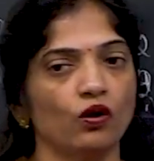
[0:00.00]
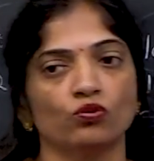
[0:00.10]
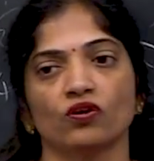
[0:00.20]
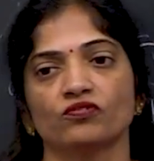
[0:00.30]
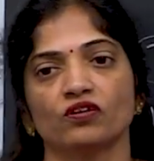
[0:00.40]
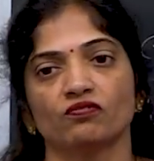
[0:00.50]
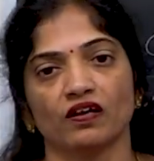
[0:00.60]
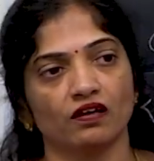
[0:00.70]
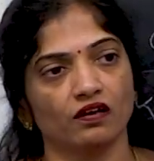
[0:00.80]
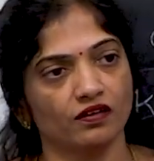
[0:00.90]
Out of that
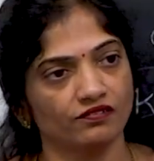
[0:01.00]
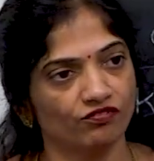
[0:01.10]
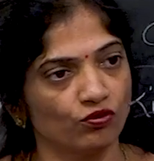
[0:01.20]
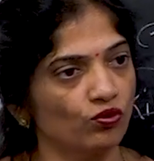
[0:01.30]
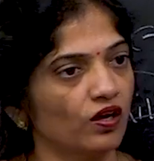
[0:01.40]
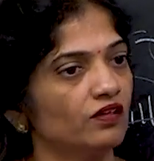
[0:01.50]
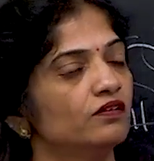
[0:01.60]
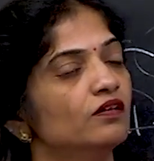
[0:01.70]
104 are